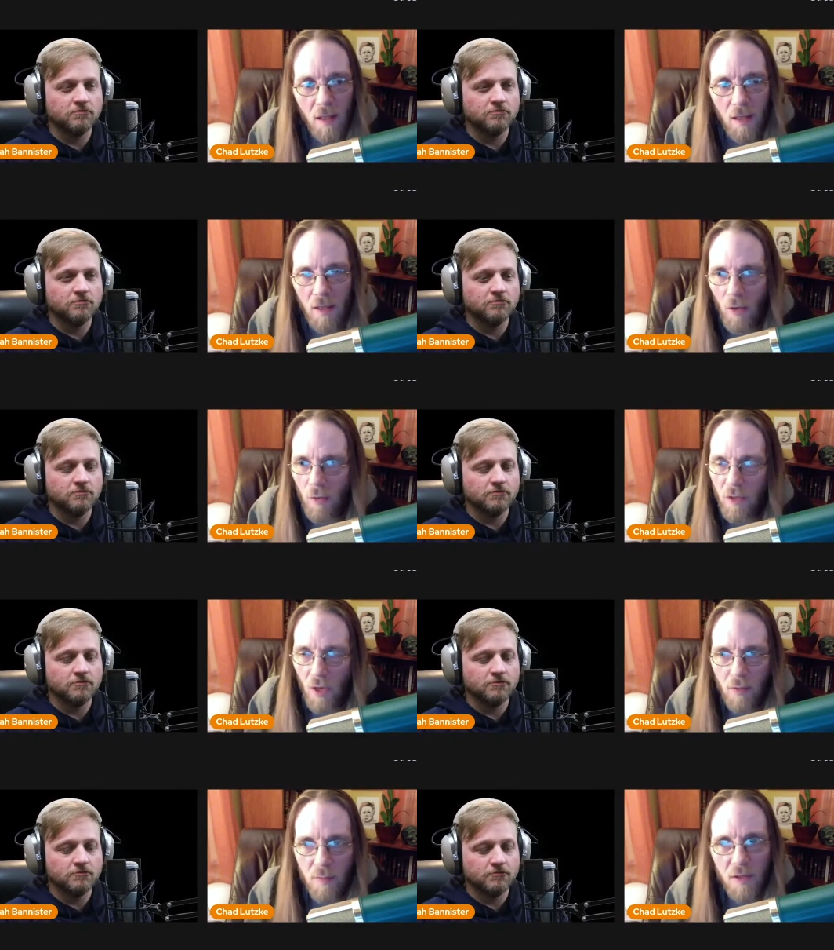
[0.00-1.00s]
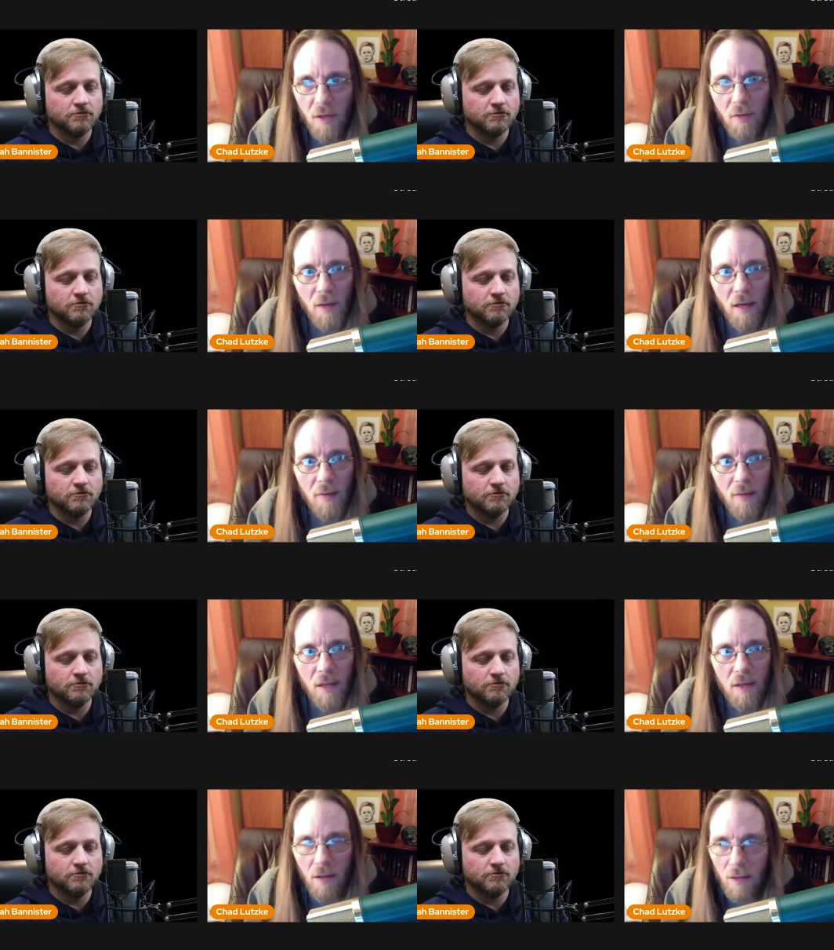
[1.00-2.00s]
Speaker 1: You know, dug himself out of
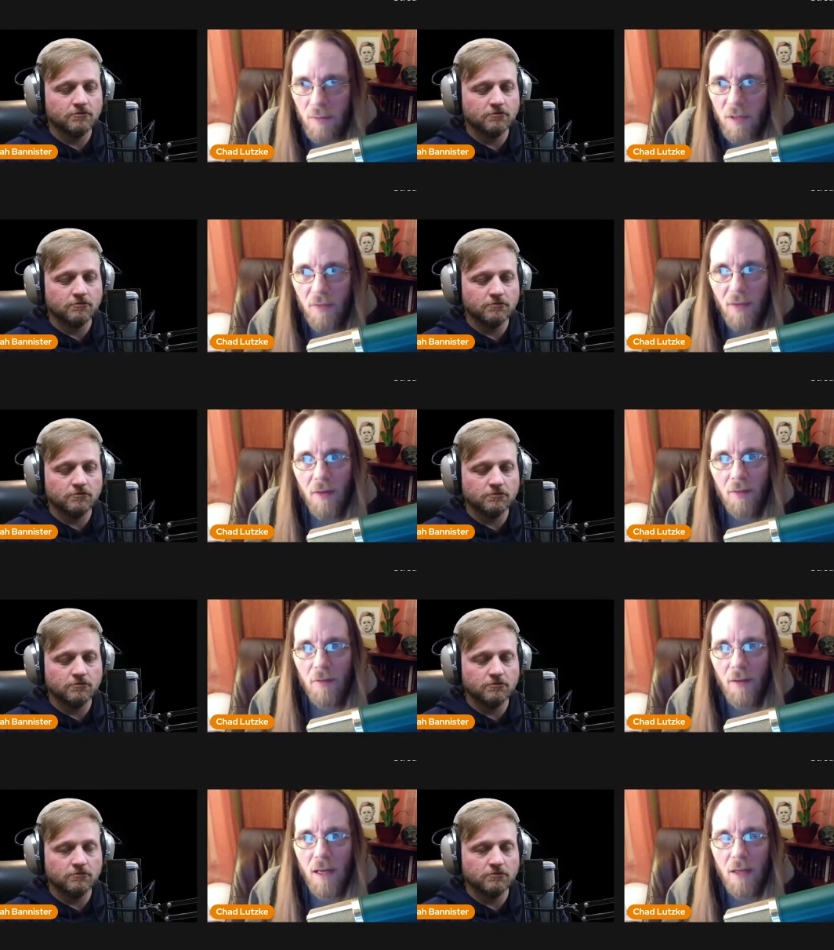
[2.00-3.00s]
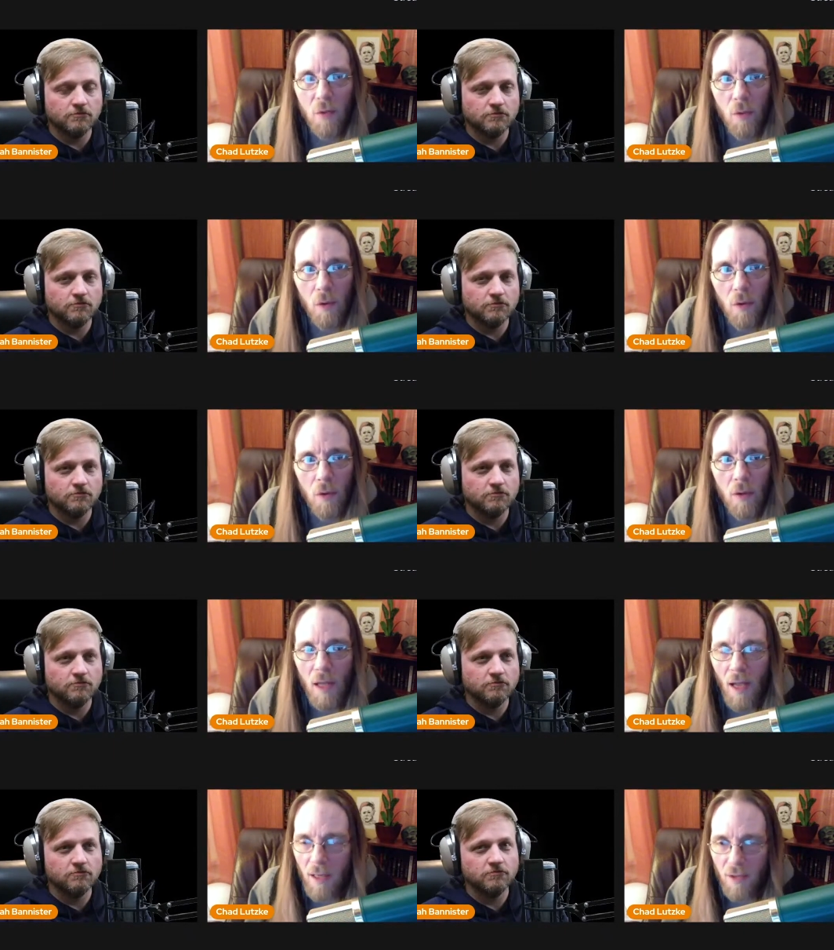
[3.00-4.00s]
it. Dug himself out of a financial hole.
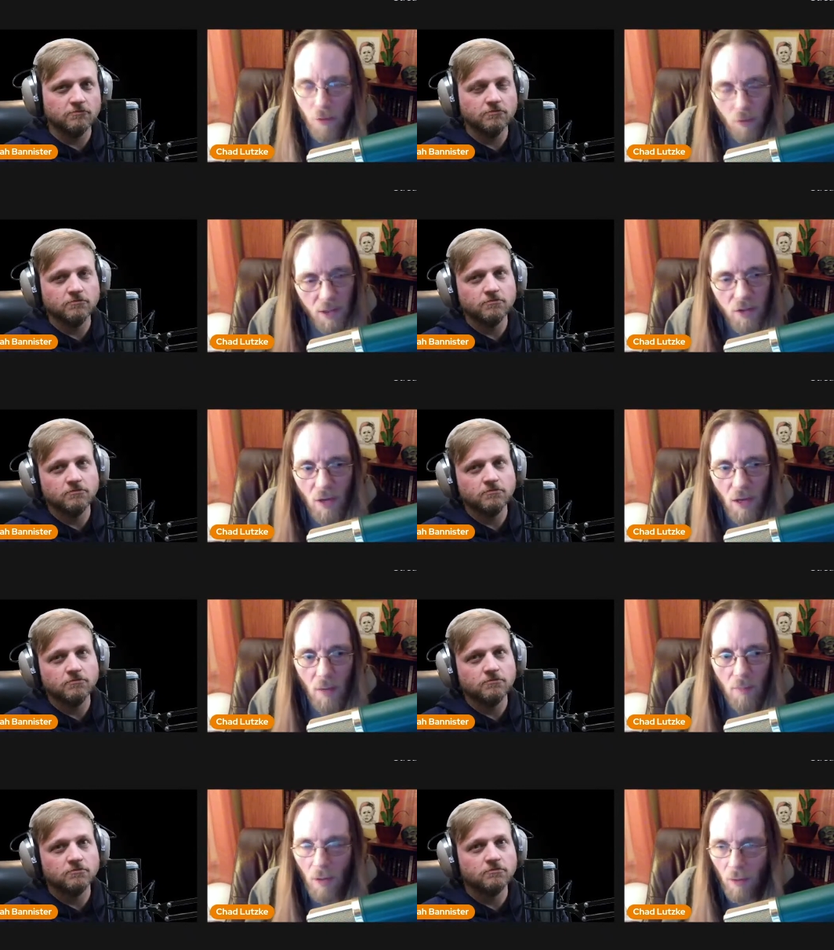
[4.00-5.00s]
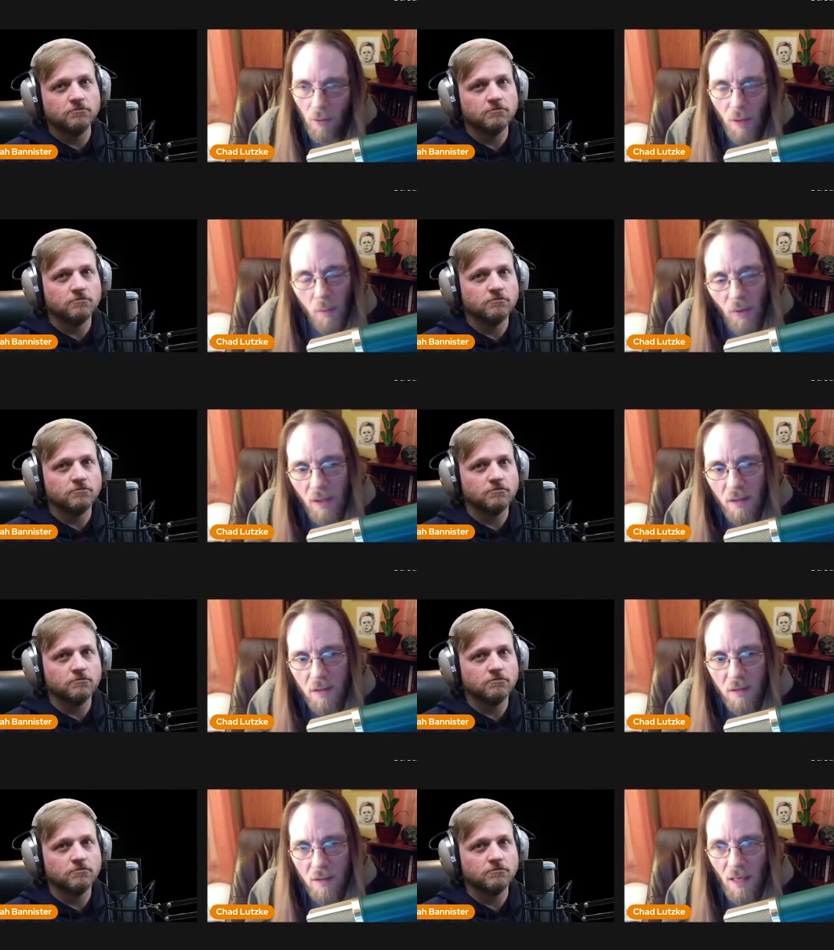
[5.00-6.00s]
Has a great job, a great place.
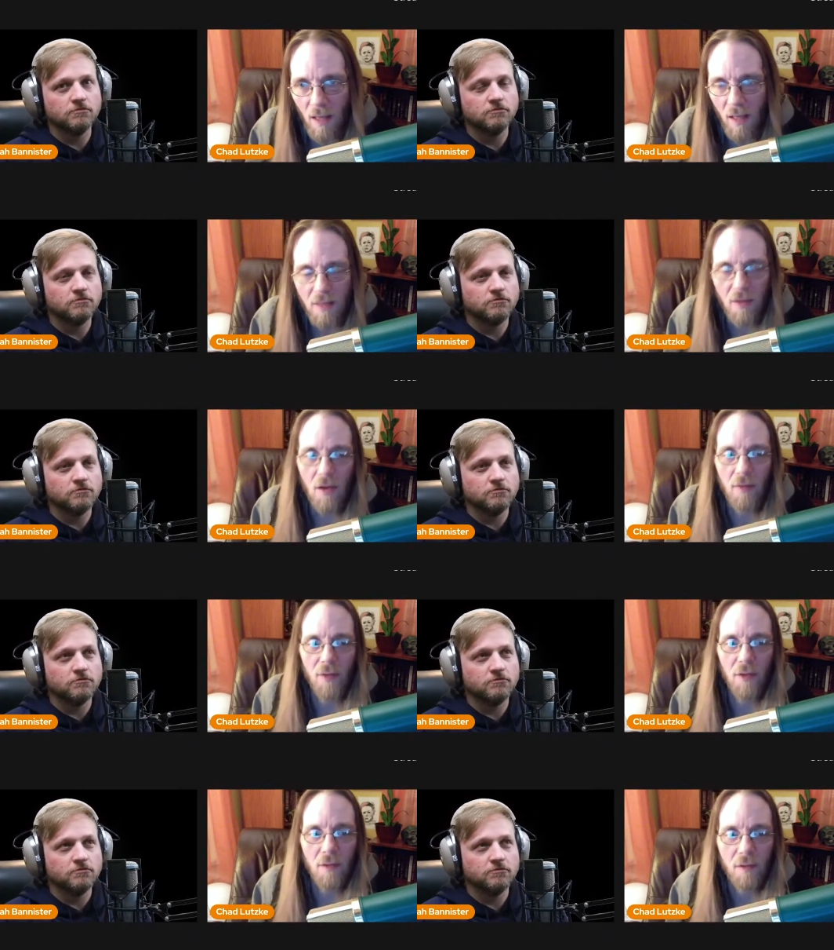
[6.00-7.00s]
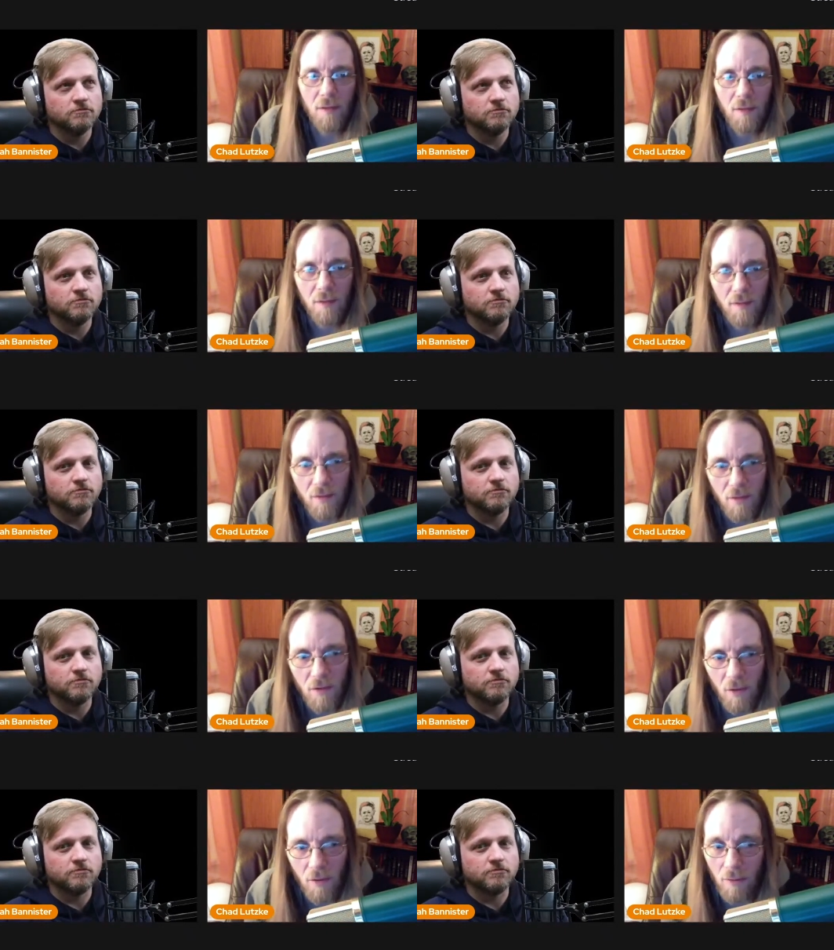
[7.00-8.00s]
He's got a lot to offer.
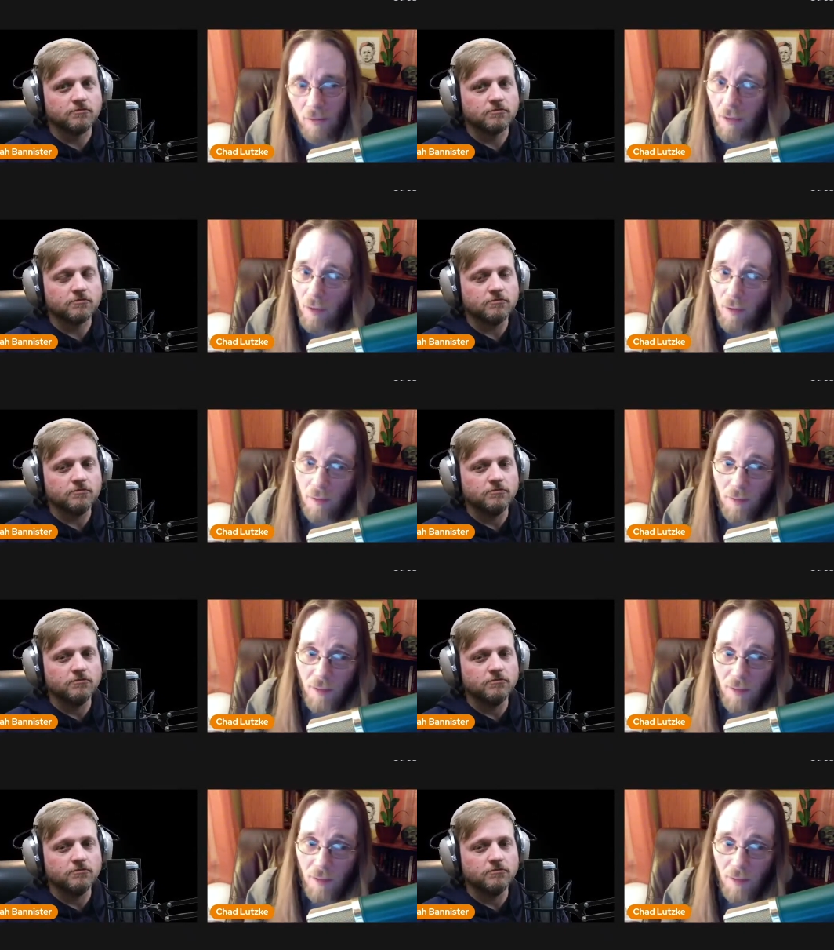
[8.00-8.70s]
So you know,